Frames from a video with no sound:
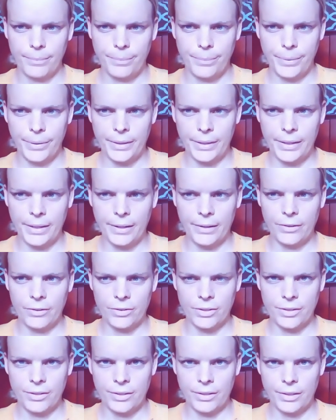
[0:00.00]
But he
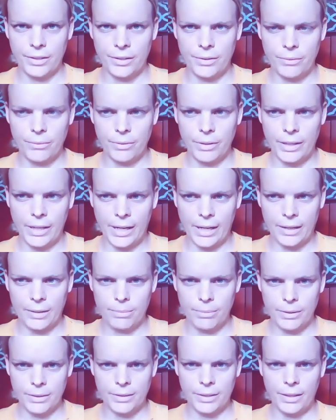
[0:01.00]
understood when he had to
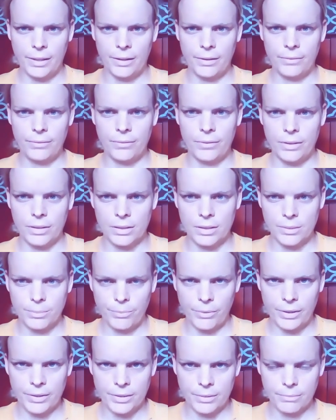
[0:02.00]
be tough and
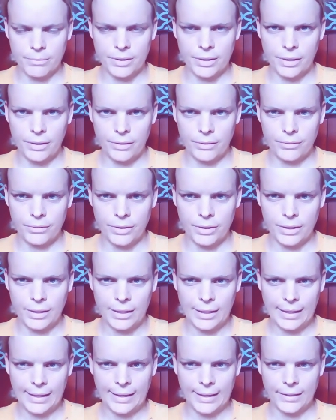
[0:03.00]
express himself
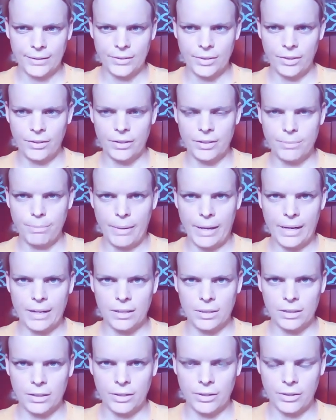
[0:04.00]
and turn his
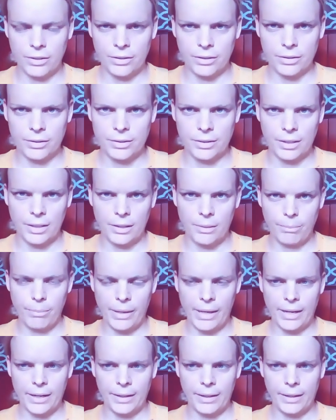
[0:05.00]
back on girls and
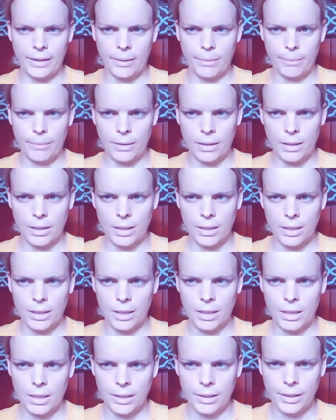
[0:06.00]
abandon them.
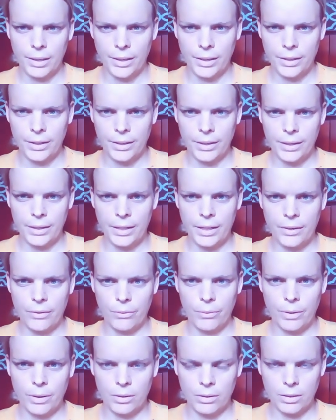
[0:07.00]
You need a
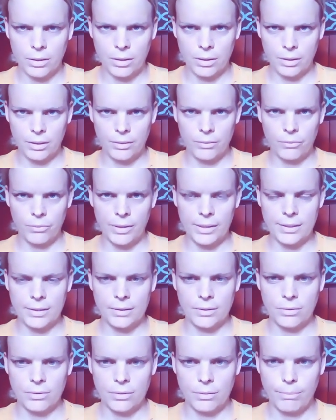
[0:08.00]
real good
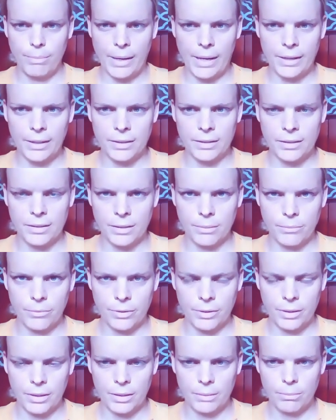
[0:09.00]
reason to abandon
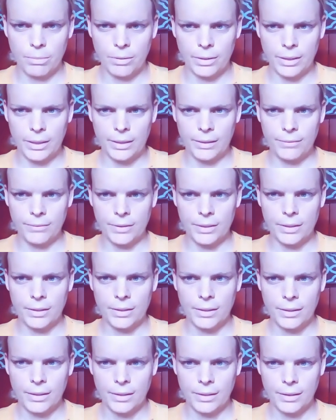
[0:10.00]
someone, he believed,
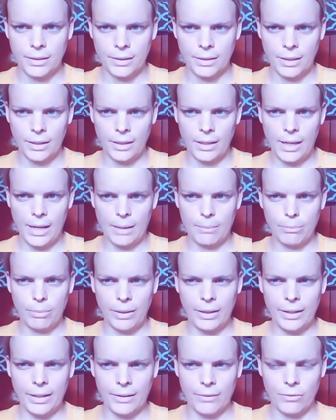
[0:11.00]
and he had
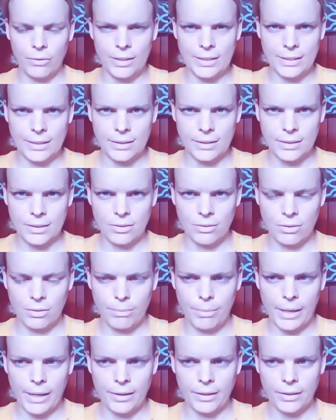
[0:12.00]
plenty of reasons to
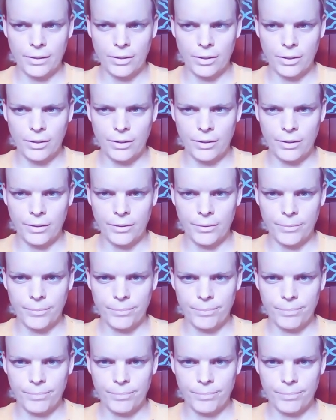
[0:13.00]
abandon her.